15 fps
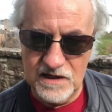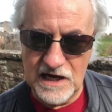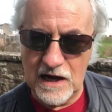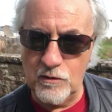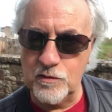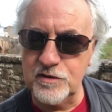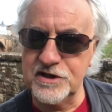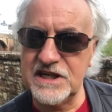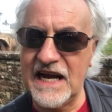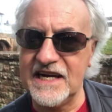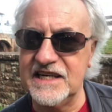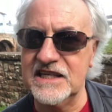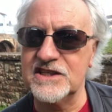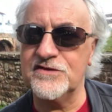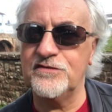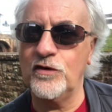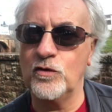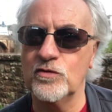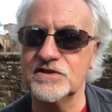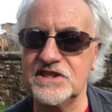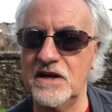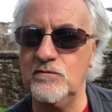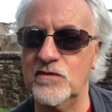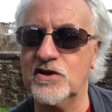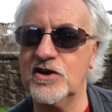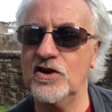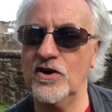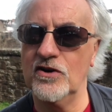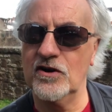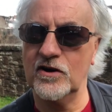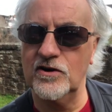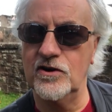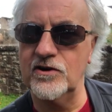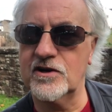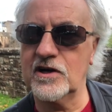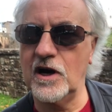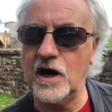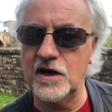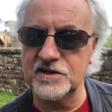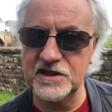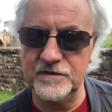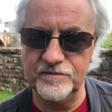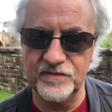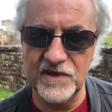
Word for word: our protagonist falls in with Colonel Urquhart,